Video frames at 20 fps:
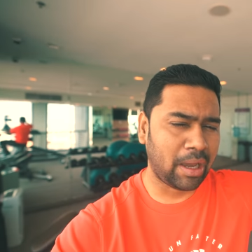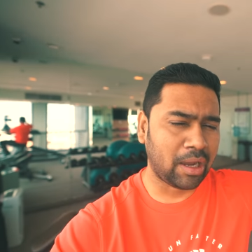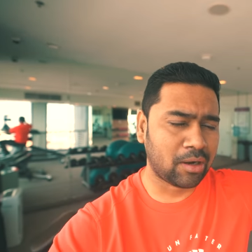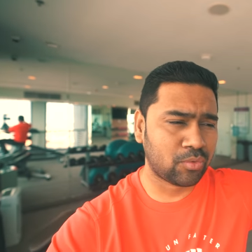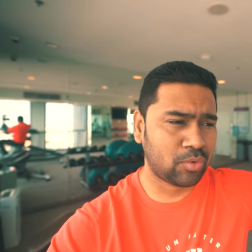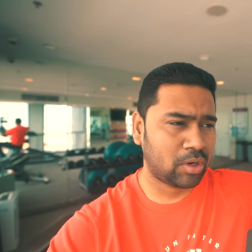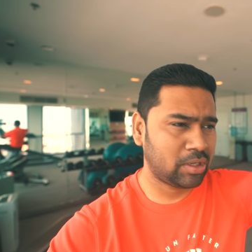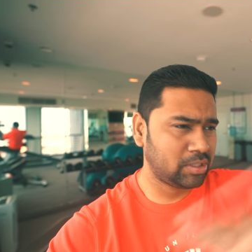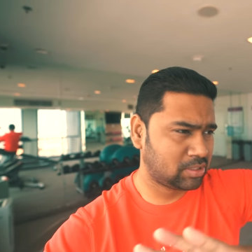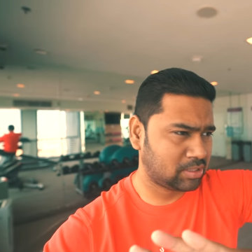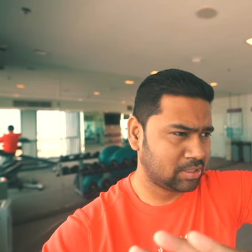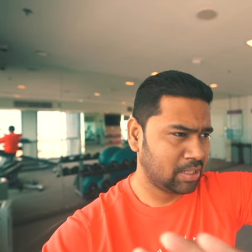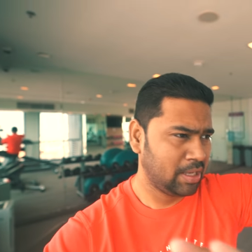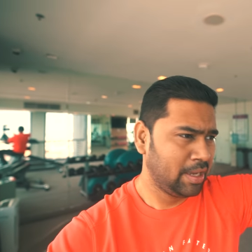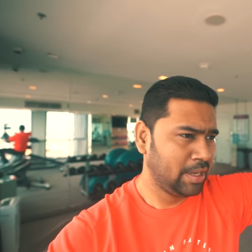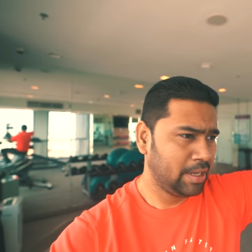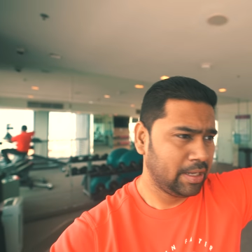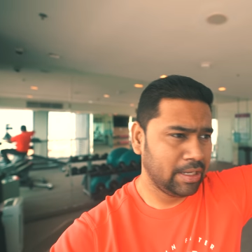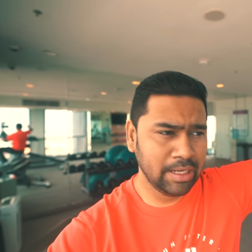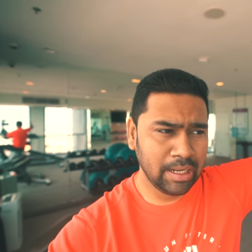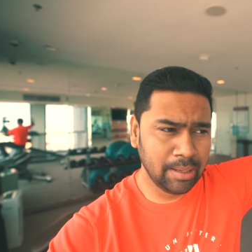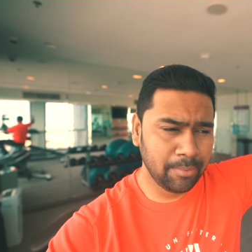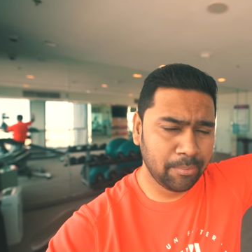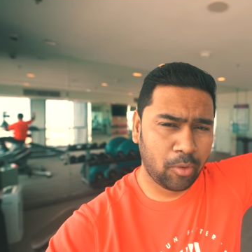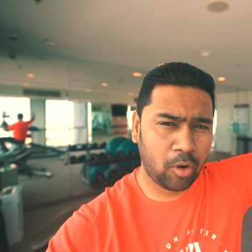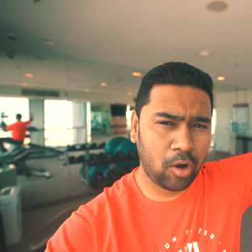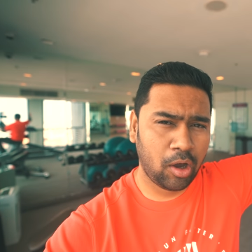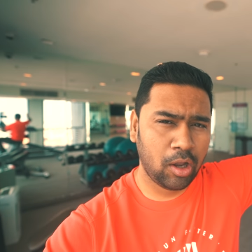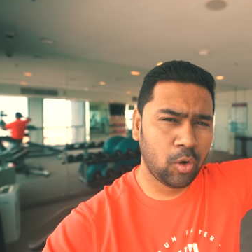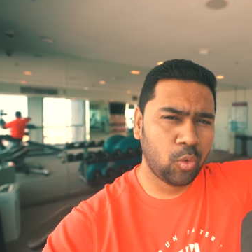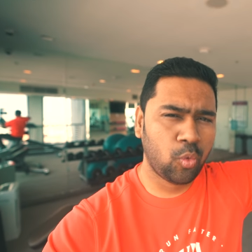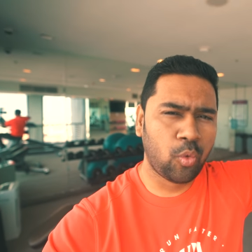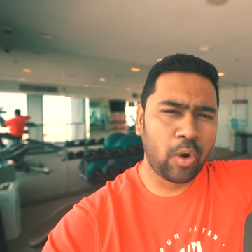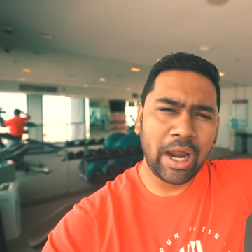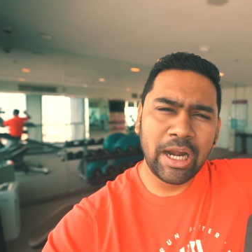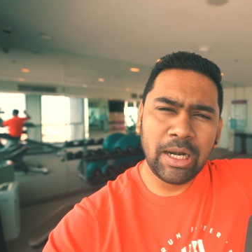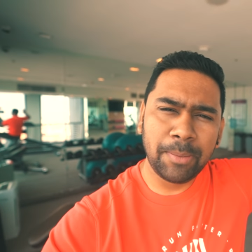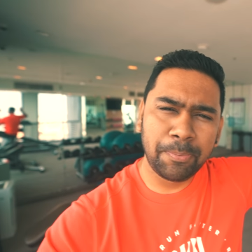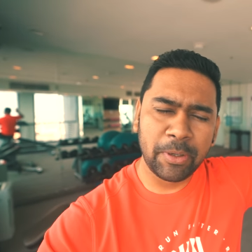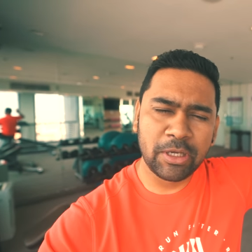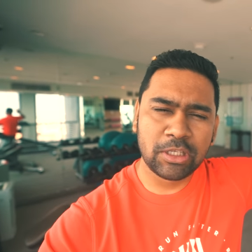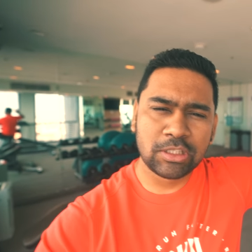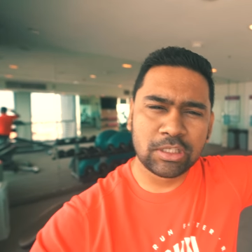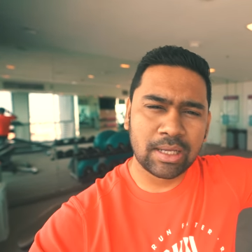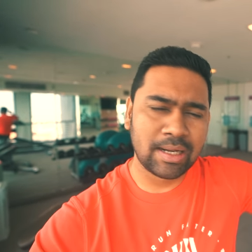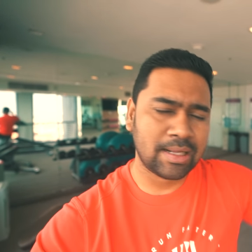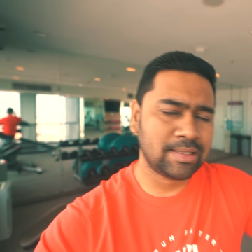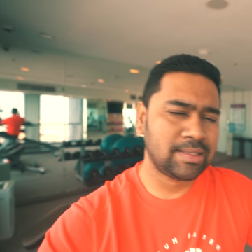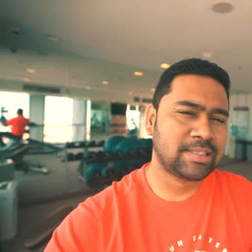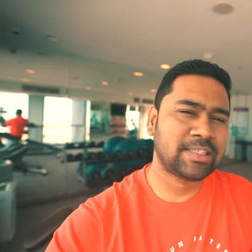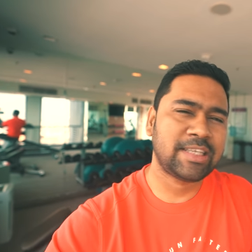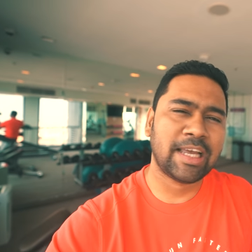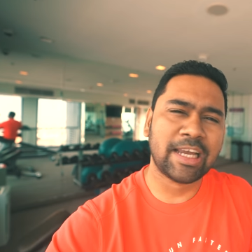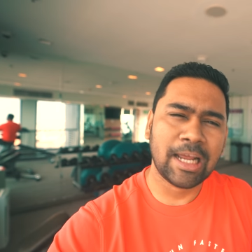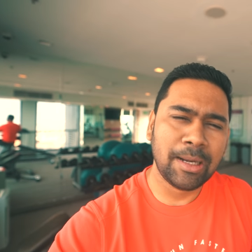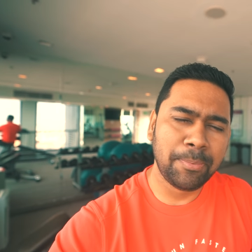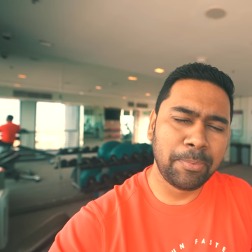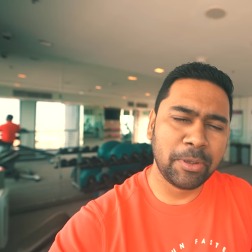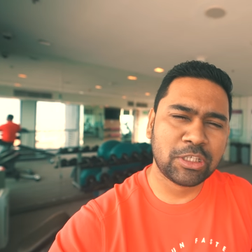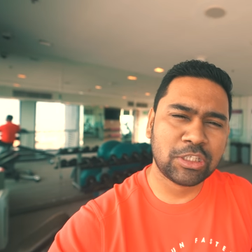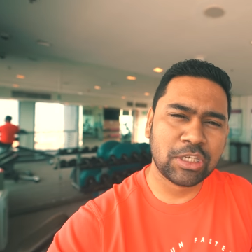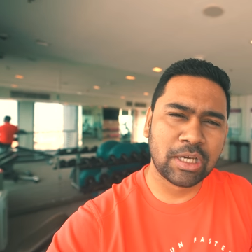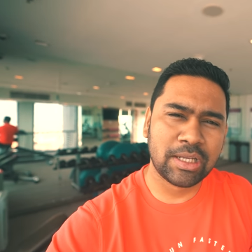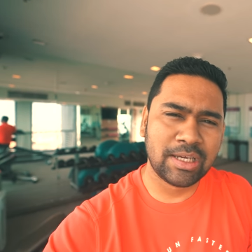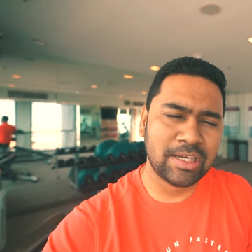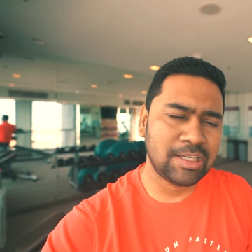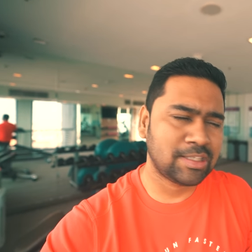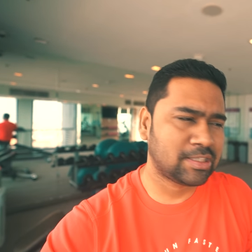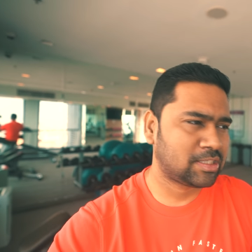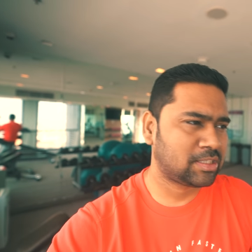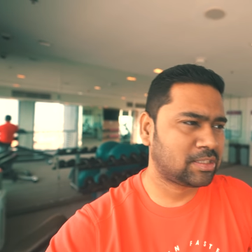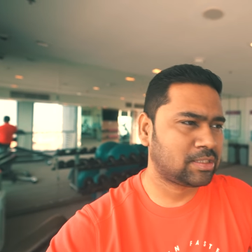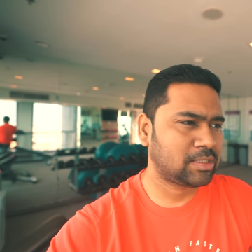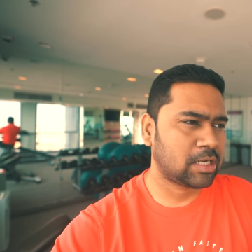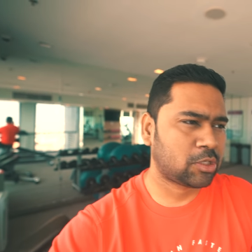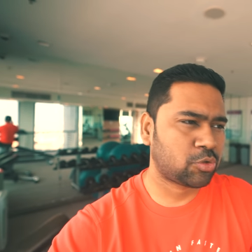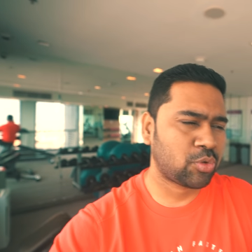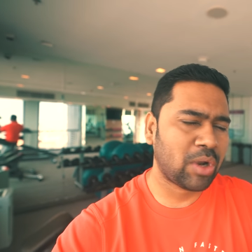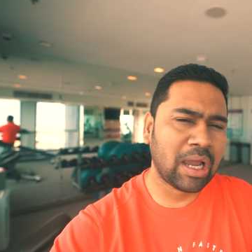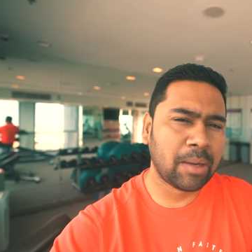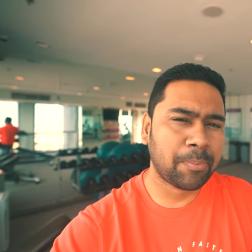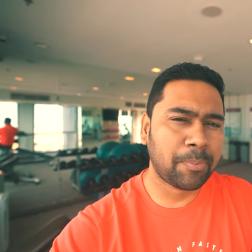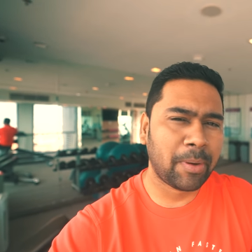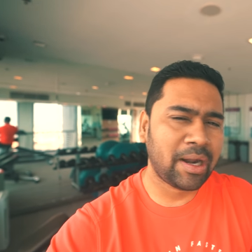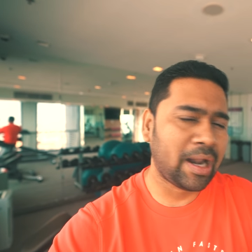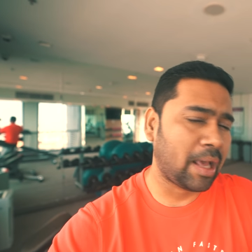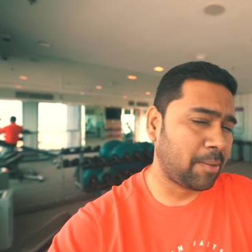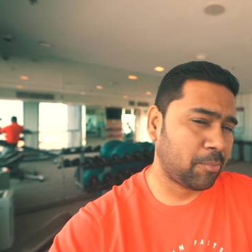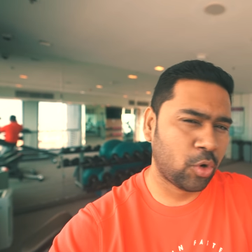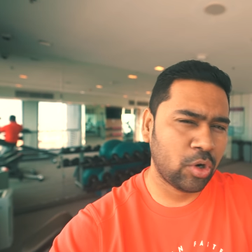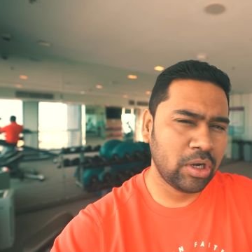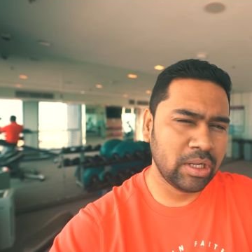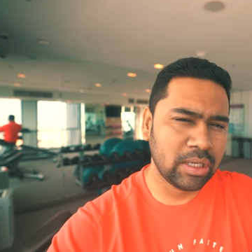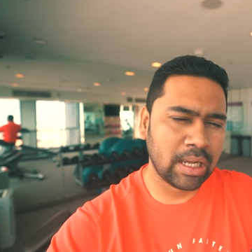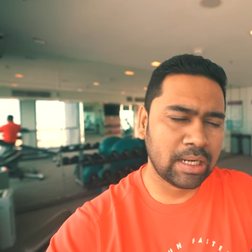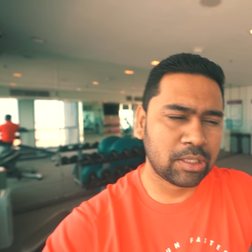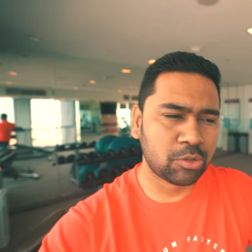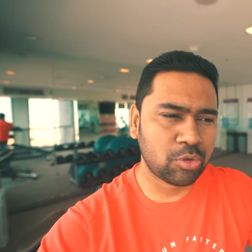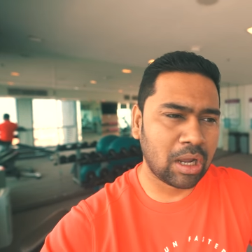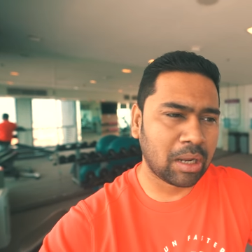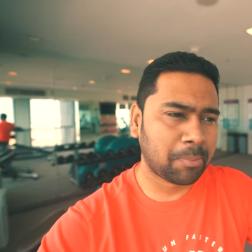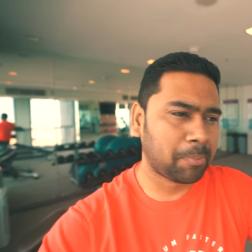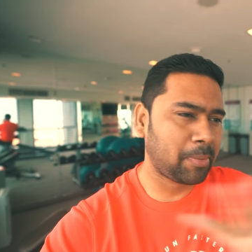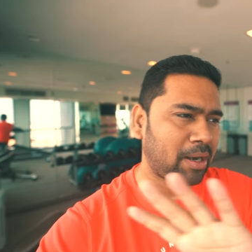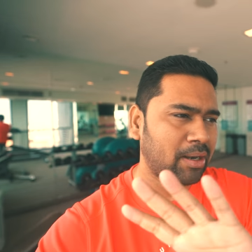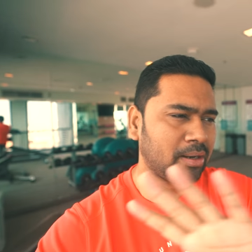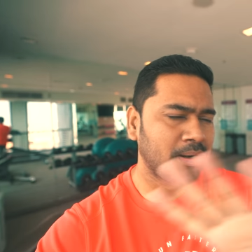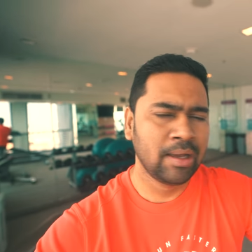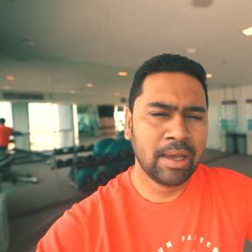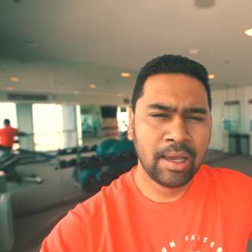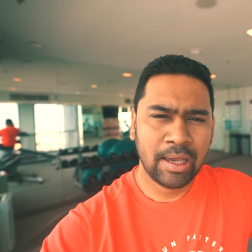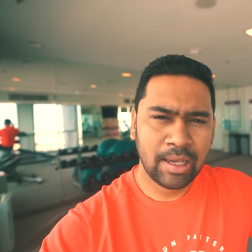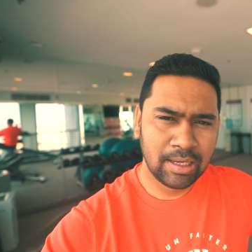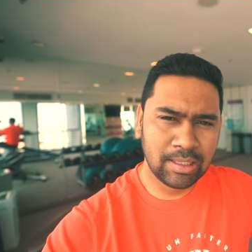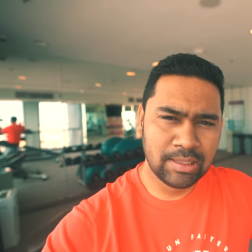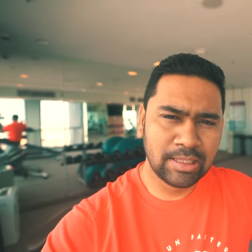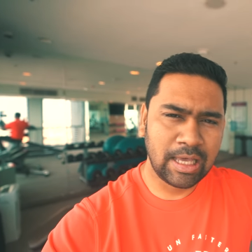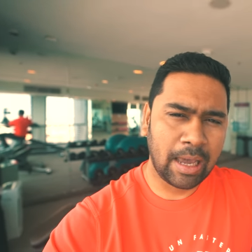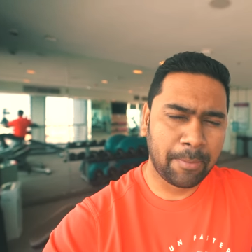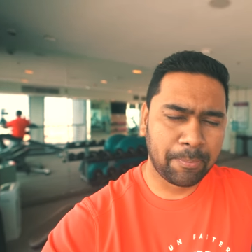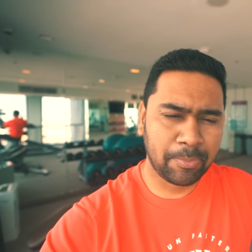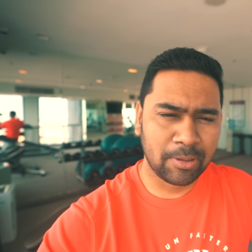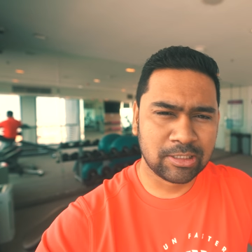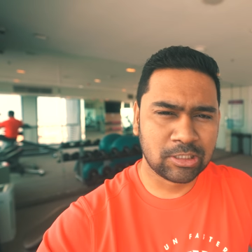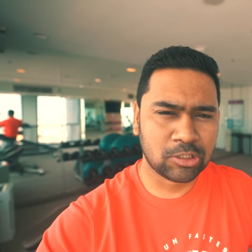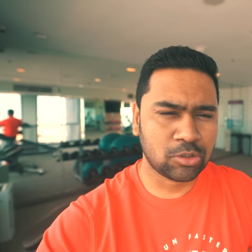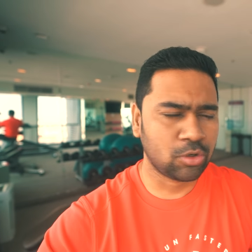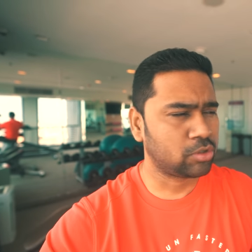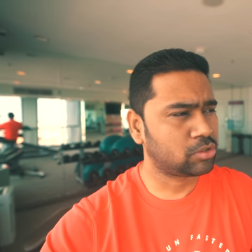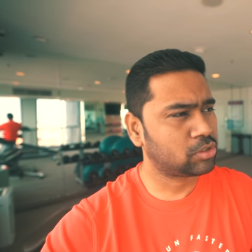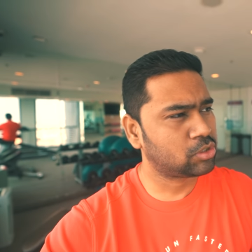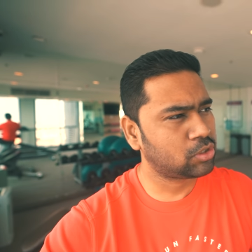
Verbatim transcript: backwards in a mall, wide picture and the second picture is the trackpad, I'm holding a trackpad in the Apple store.